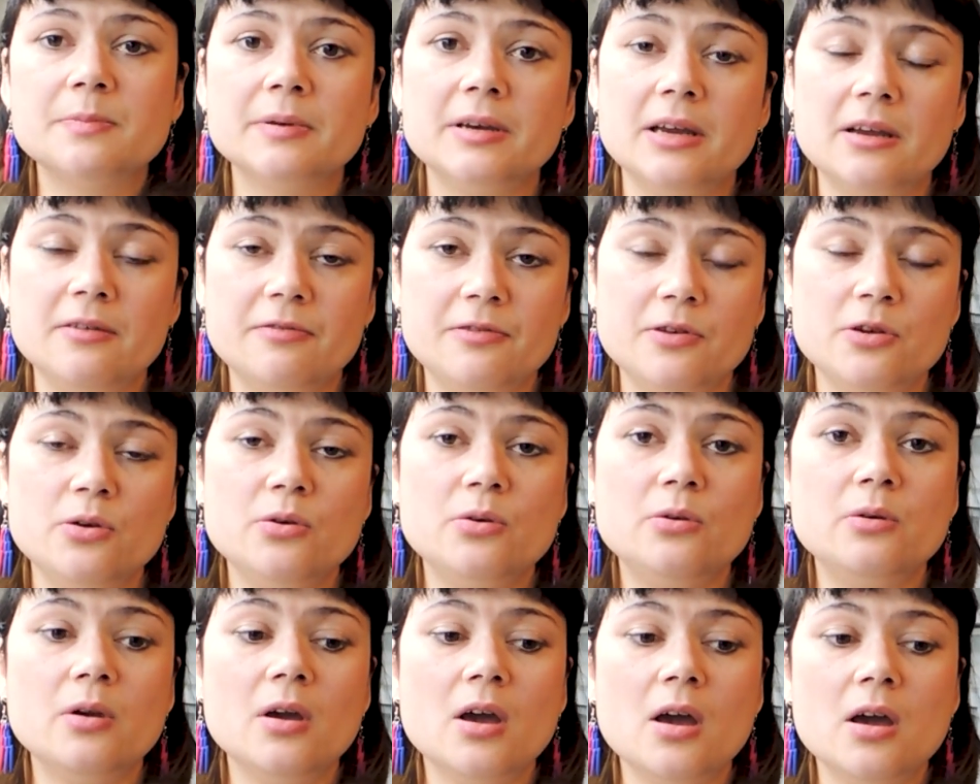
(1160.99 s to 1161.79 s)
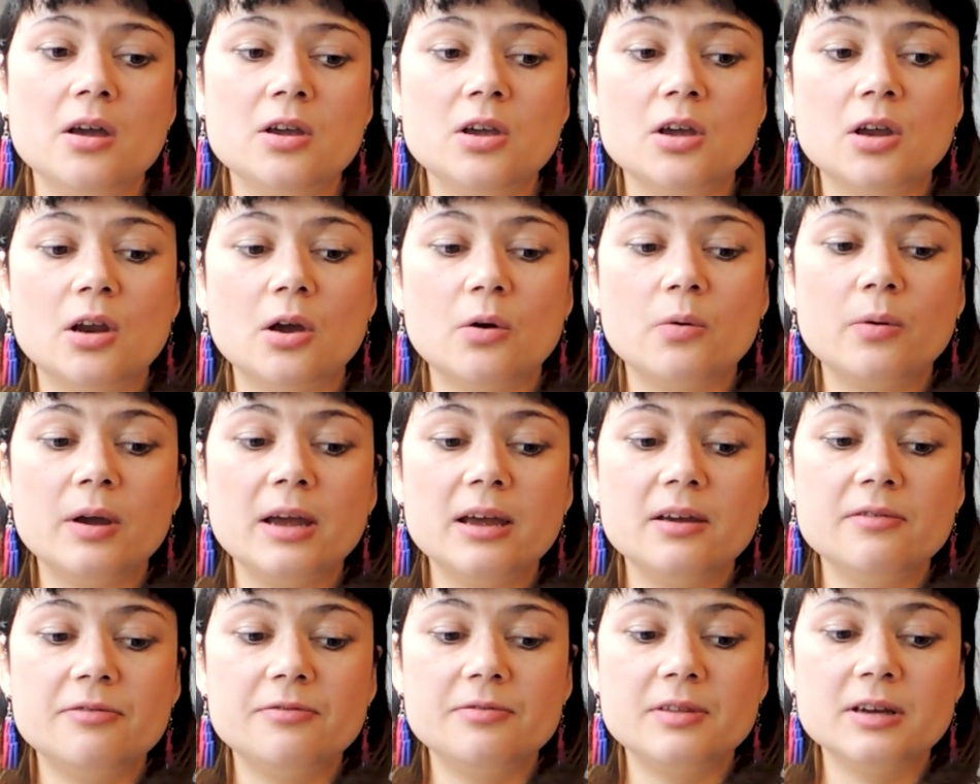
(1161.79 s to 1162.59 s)
But if
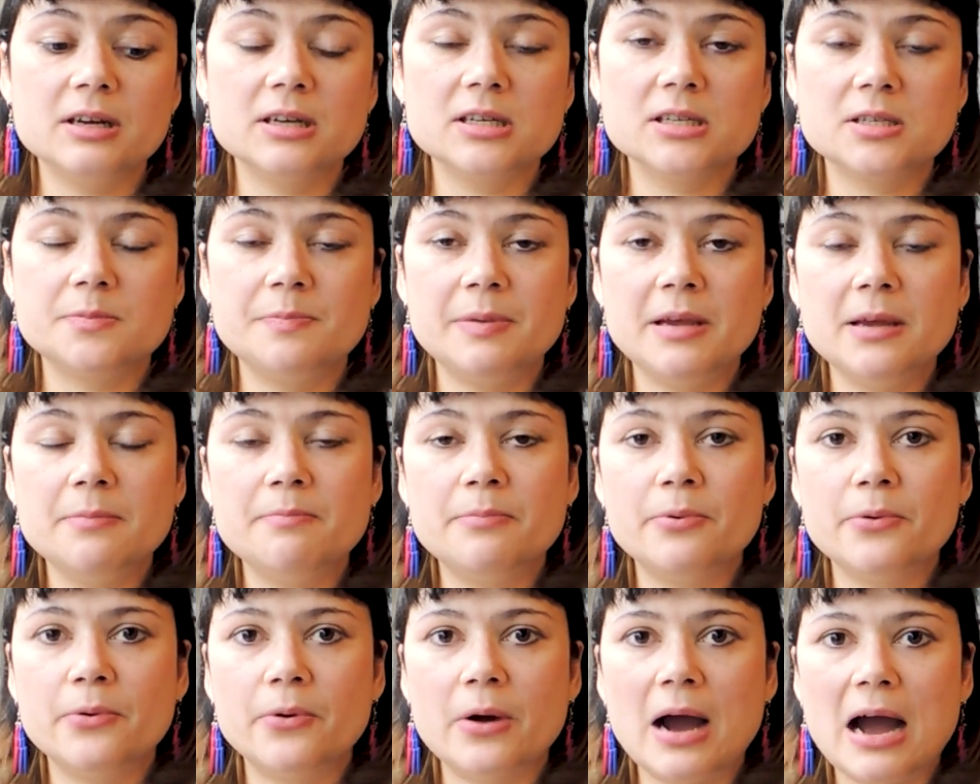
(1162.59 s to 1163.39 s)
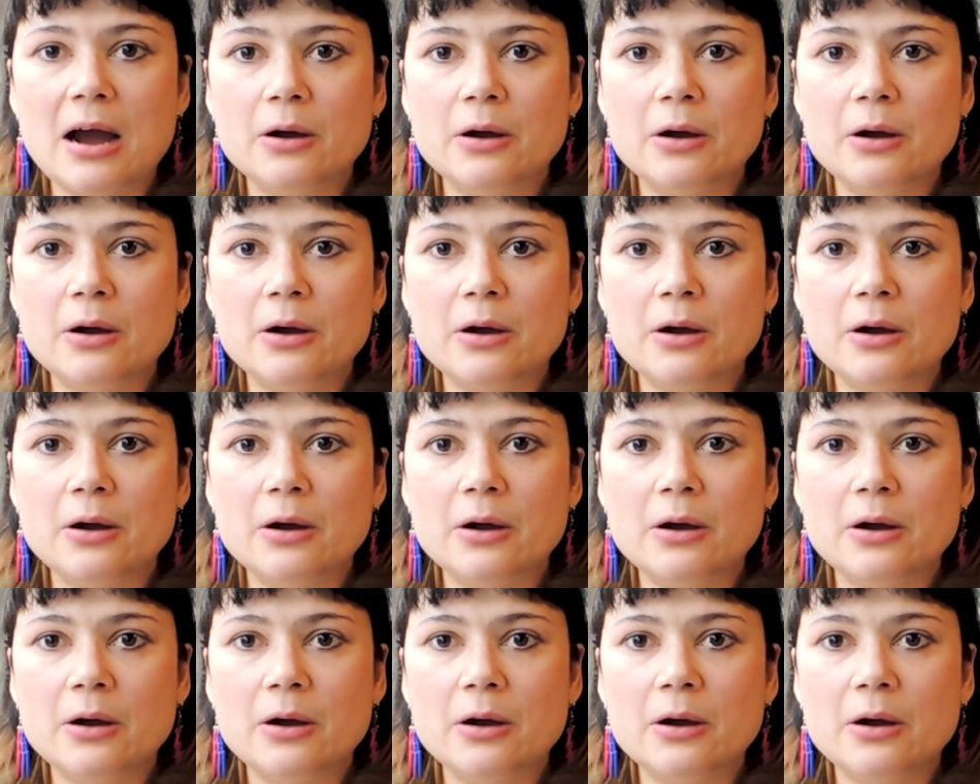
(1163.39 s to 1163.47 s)
if there's people